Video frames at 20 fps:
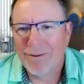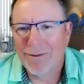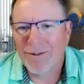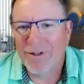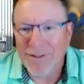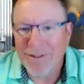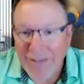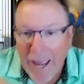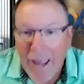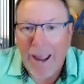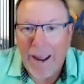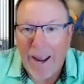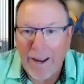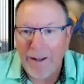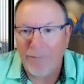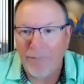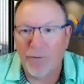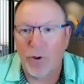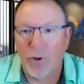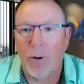
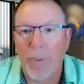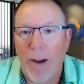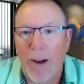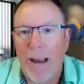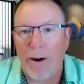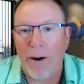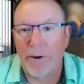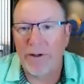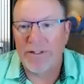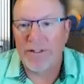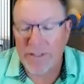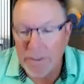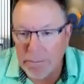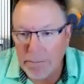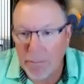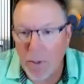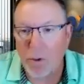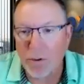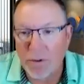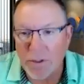Today, for a buyer, is the
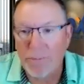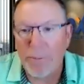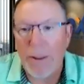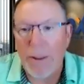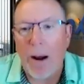most